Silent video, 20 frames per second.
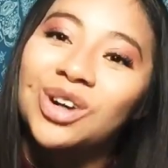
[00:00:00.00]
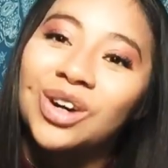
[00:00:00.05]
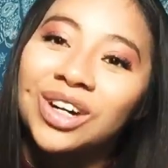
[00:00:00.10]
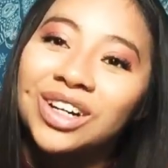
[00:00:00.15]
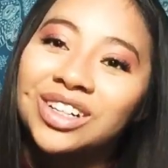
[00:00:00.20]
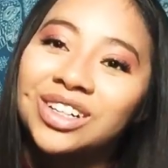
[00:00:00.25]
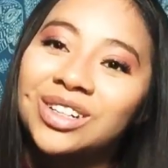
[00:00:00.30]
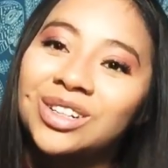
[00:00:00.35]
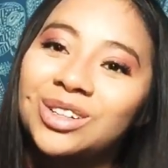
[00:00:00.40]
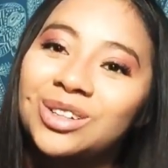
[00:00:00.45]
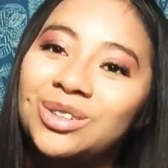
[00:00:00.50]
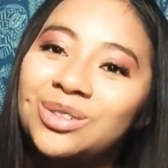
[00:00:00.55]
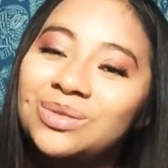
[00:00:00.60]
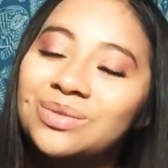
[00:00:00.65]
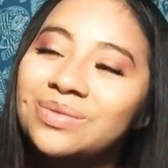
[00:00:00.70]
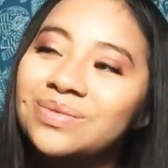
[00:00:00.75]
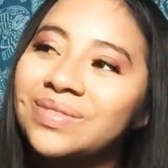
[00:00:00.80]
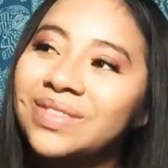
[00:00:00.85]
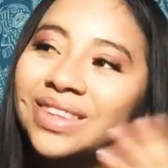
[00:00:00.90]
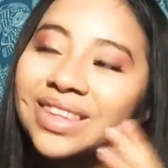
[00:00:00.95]
dark too,
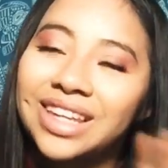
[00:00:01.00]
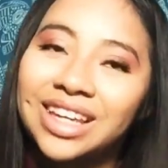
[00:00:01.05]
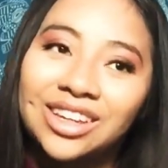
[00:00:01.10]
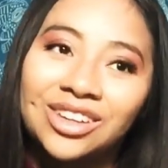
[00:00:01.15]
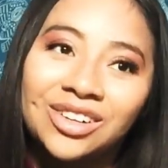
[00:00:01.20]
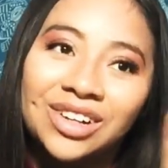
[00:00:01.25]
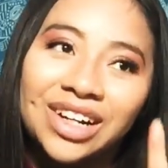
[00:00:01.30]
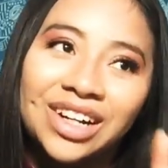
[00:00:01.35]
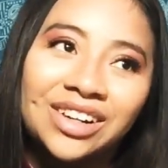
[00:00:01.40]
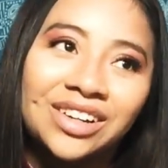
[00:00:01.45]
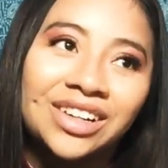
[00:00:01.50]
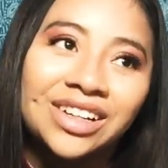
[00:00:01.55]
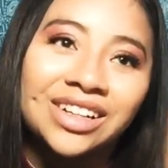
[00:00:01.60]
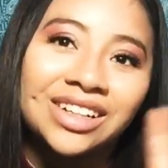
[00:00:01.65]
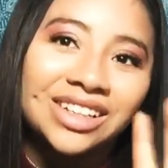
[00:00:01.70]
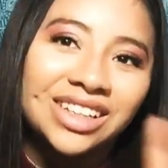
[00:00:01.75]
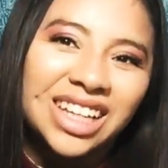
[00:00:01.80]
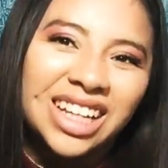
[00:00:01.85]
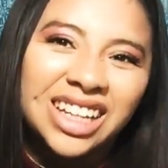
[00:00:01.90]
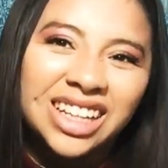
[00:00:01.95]
the little area,
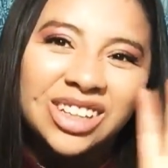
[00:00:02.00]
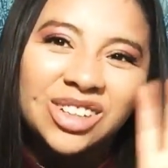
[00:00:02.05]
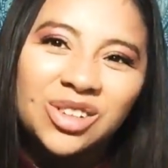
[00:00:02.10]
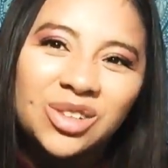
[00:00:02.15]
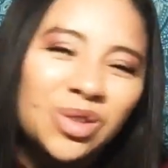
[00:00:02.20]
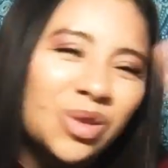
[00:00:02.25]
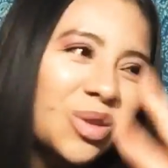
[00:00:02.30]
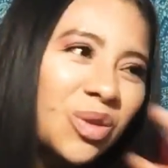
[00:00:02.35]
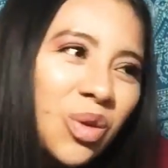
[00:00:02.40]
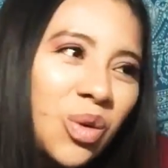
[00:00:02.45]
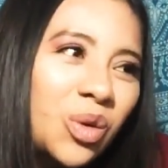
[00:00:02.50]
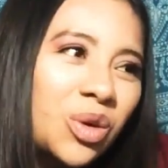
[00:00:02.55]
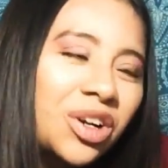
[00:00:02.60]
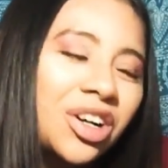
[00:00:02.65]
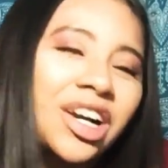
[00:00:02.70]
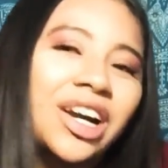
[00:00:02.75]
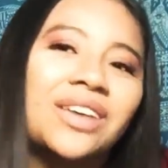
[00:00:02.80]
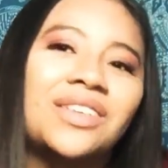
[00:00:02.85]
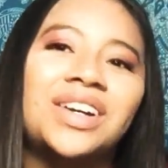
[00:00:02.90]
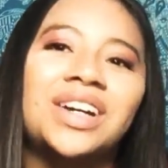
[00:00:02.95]
like a little
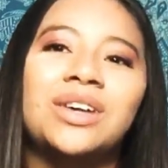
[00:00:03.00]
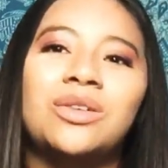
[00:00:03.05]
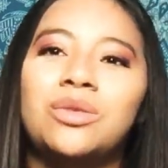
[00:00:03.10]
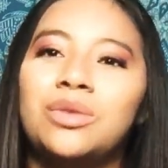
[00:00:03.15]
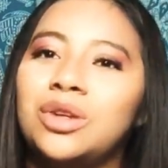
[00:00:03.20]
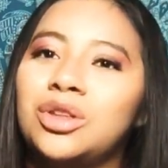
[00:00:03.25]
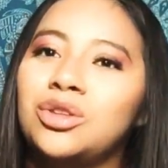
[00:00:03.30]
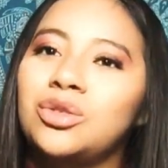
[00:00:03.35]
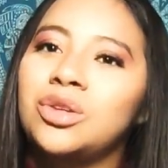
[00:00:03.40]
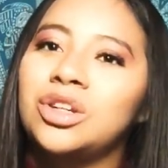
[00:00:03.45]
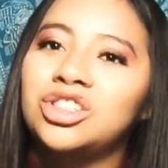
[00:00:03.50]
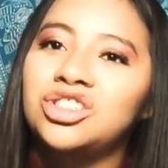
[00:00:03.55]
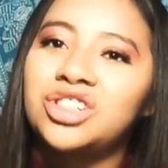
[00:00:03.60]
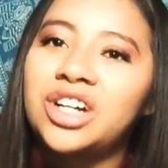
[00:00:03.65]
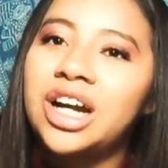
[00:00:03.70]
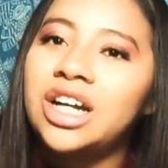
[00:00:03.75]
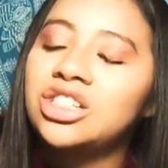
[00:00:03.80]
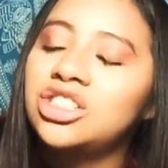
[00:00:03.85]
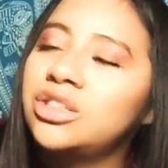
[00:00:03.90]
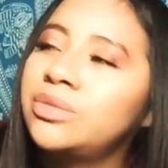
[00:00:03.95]
corner area where we threw our
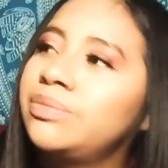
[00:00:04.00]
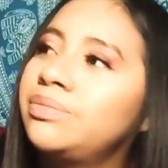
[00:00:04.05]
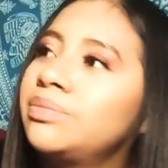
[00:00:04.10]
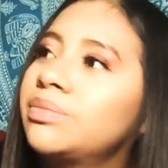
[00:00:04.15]
trash.